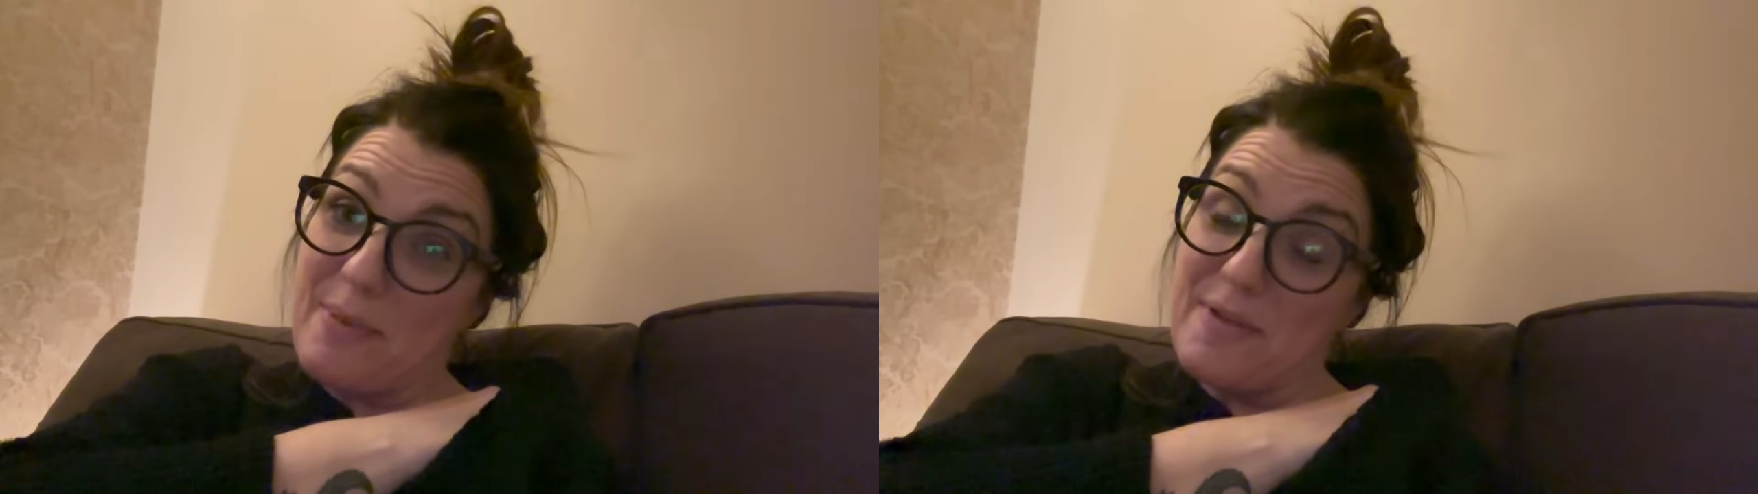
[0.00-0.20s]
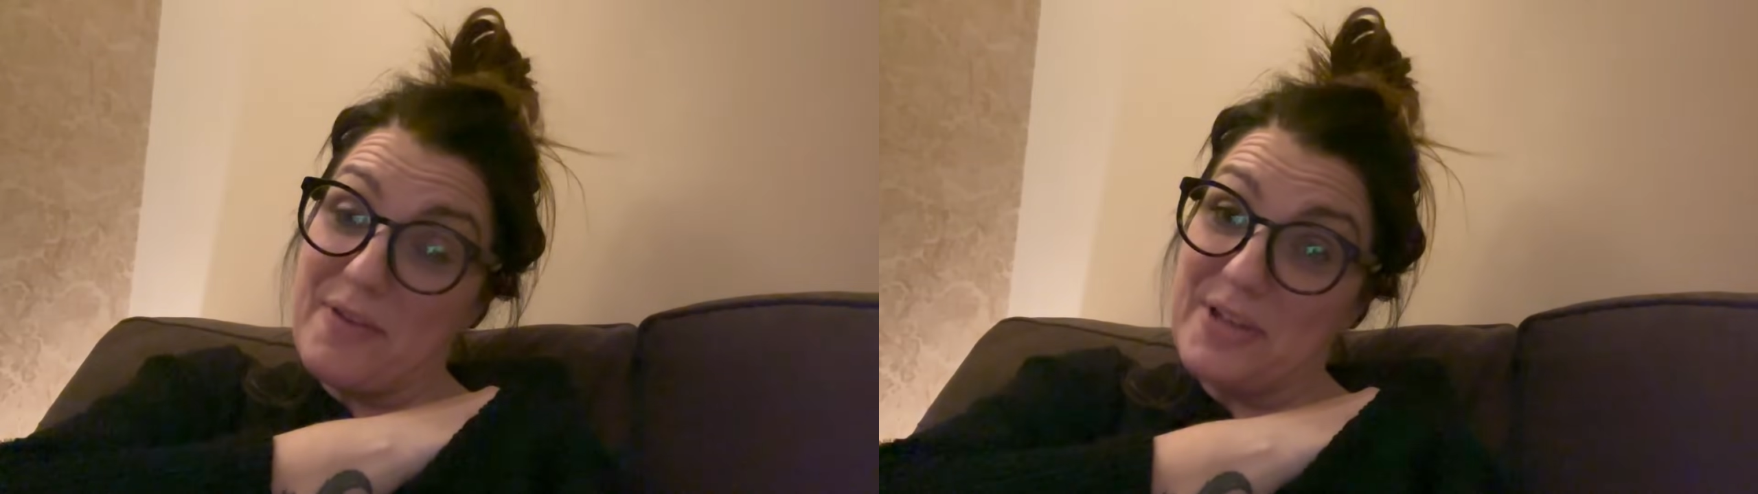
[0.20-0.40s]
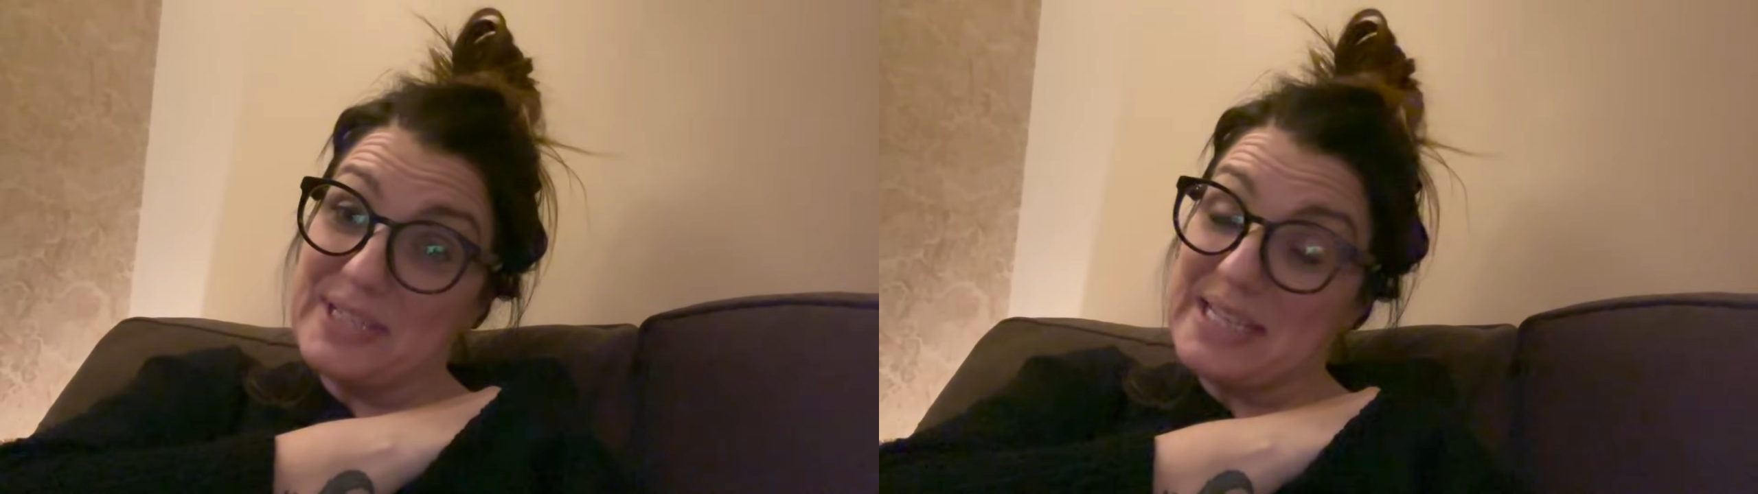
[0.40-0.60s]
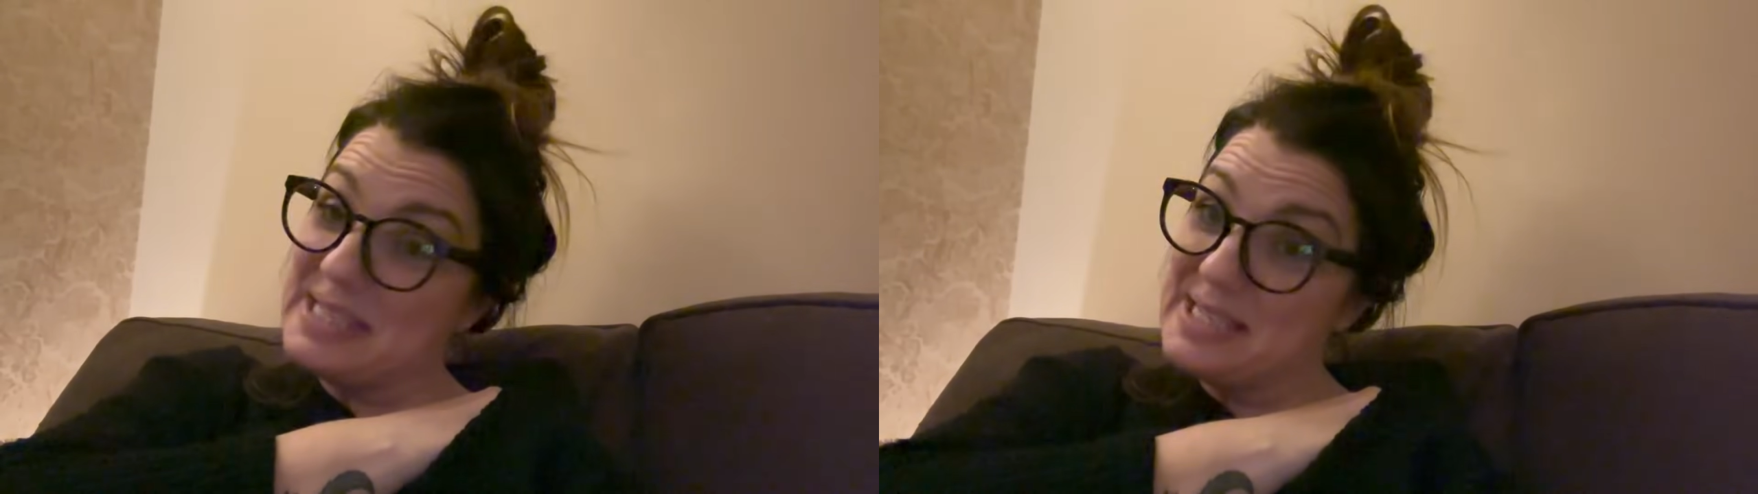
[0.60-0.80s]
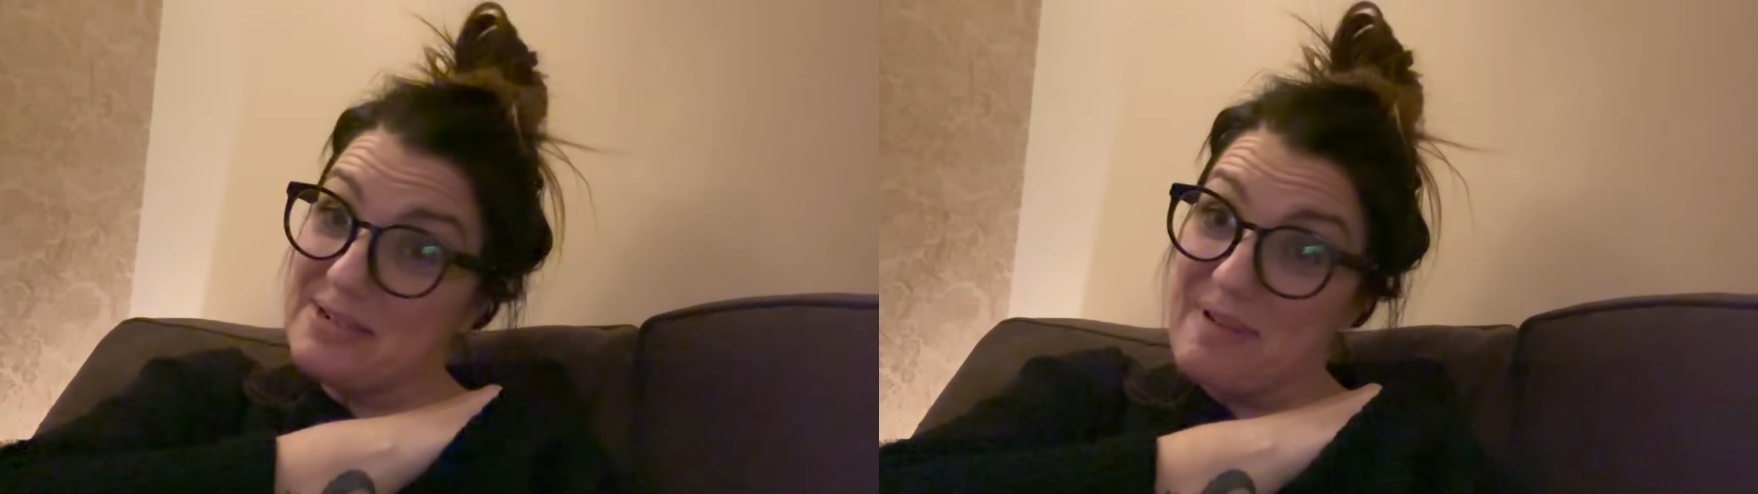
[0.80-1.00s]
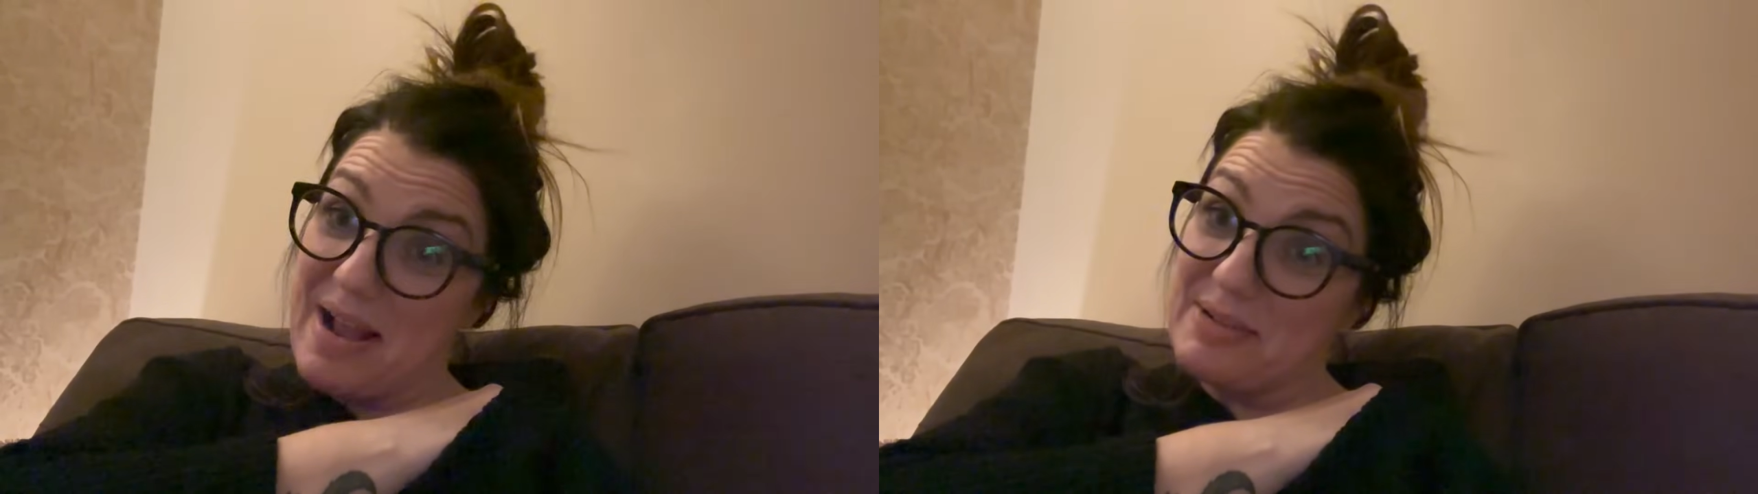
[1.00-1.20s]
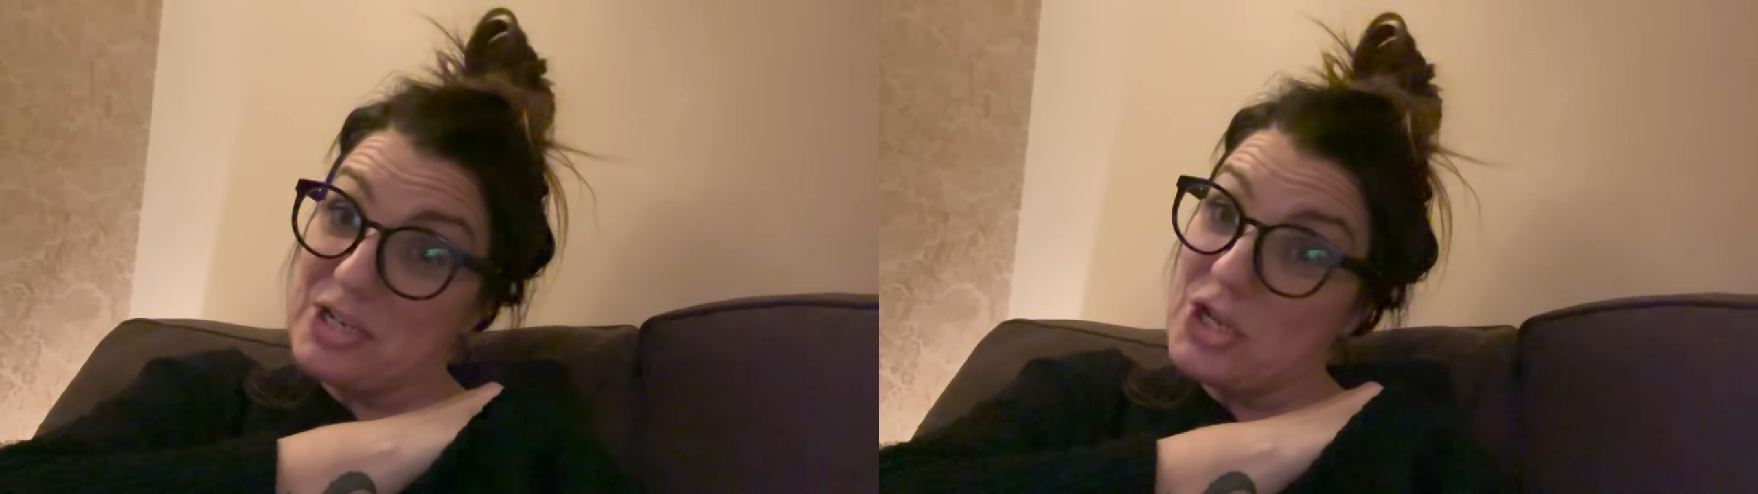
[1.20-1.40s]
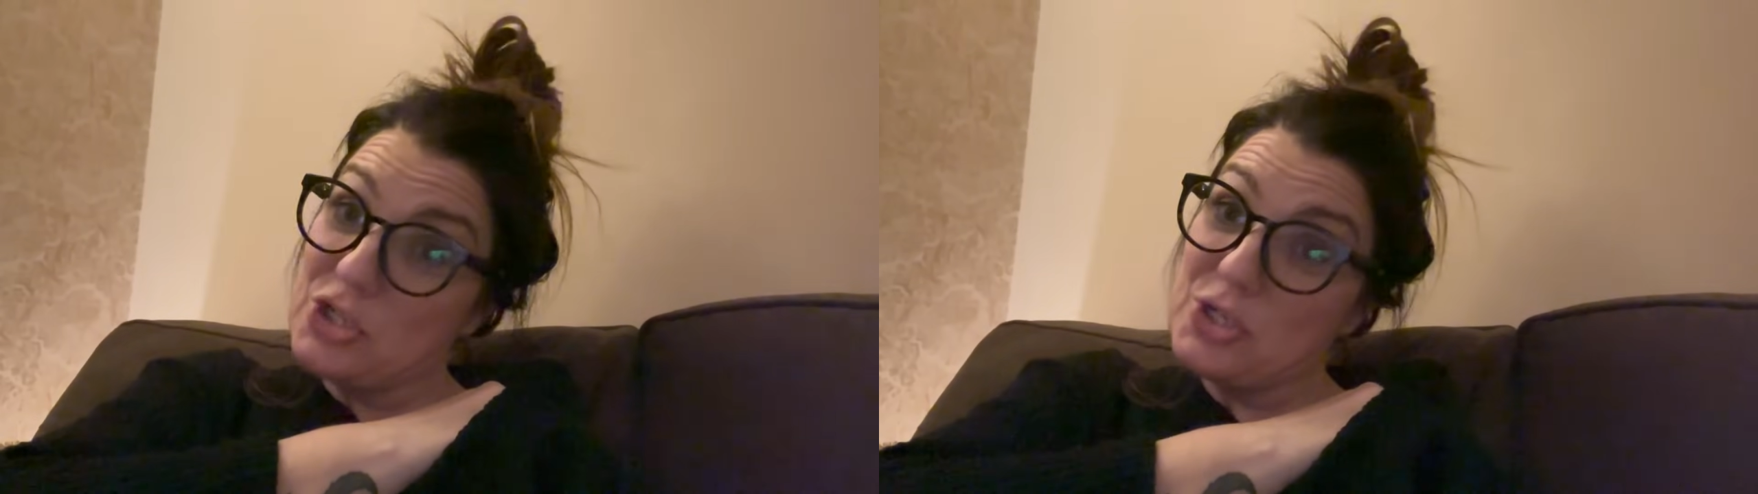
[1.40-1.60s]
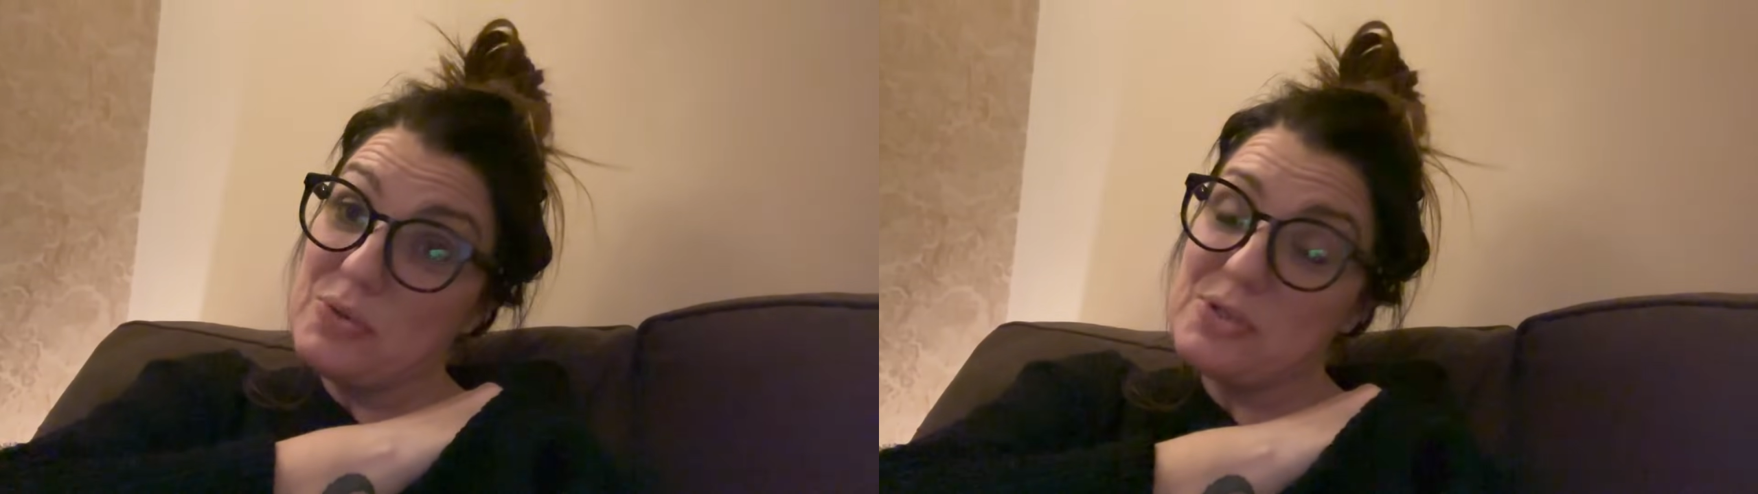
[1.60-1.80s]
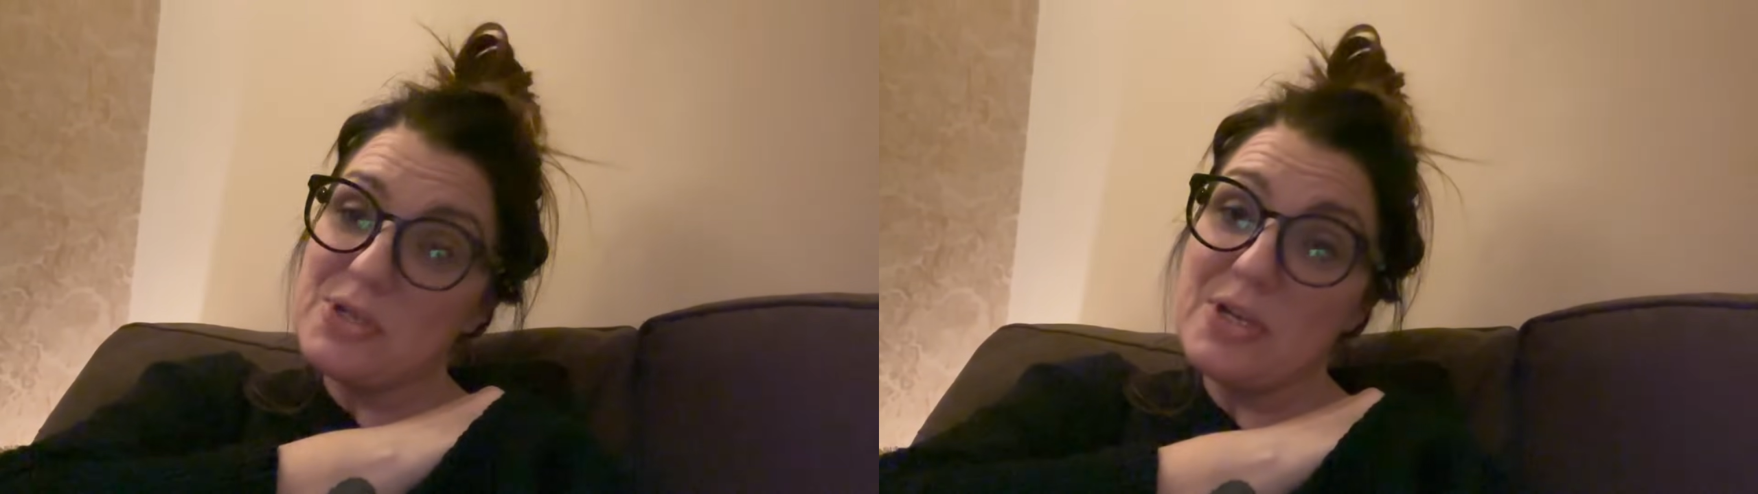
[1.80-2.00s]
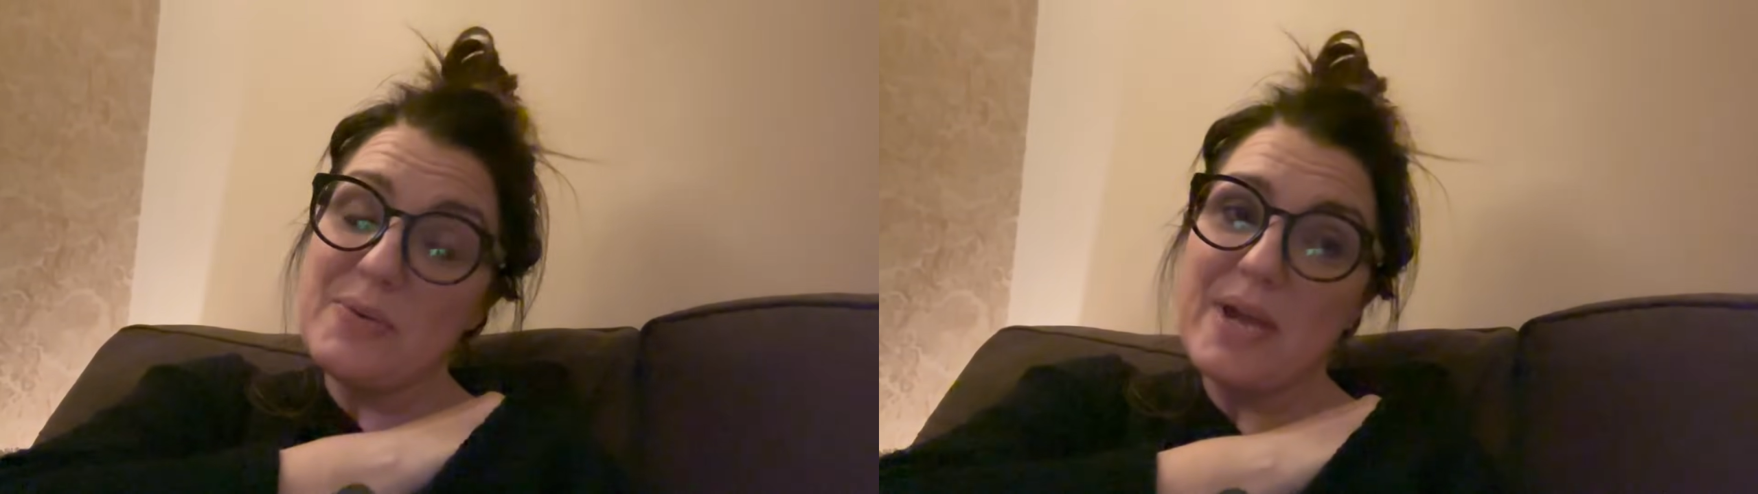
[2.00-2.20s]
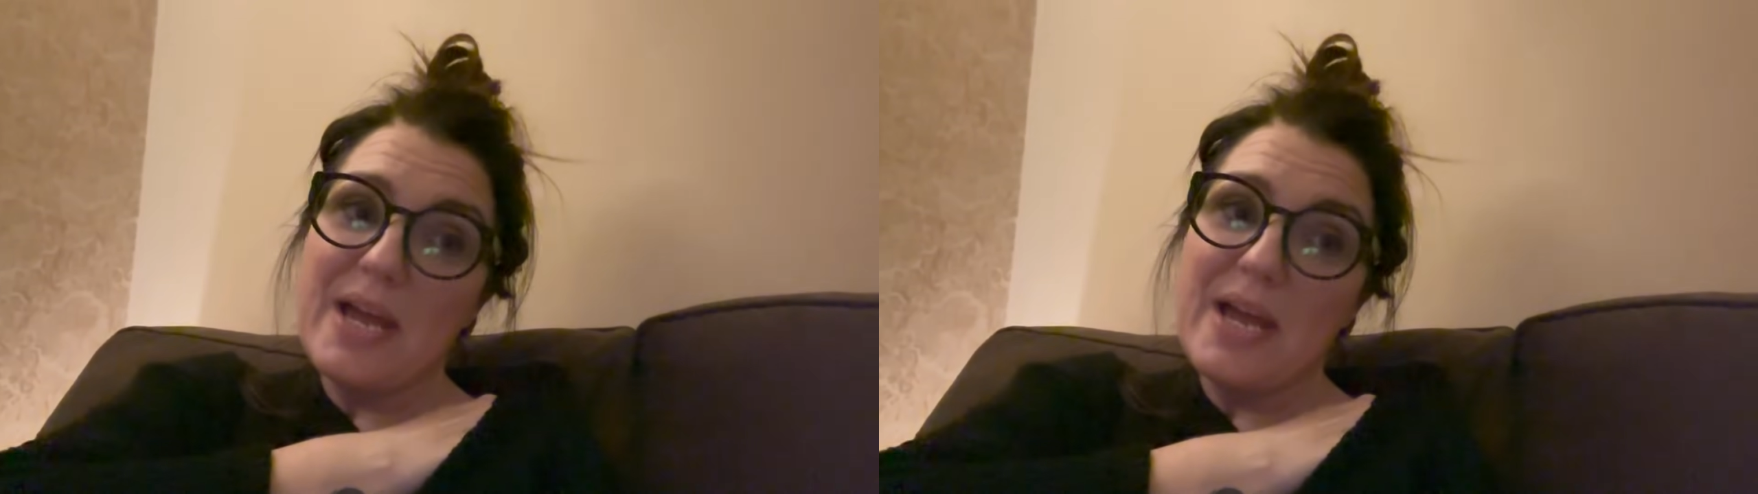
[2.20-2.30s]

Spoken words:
of her dancing around in her tutu,